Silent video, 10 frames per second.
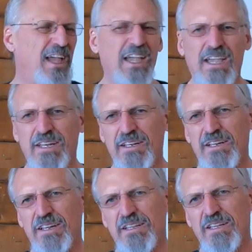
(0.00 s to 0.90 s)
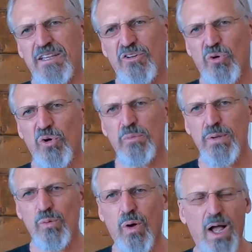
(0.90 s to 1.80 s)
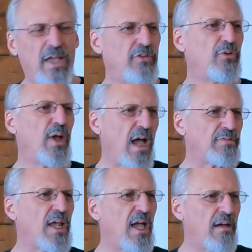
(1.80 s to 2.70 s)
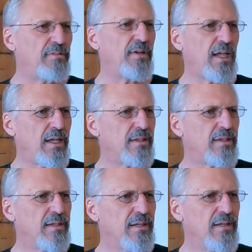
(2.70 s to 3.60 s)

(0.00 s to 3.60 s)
And in order to be wise, you have to have faith.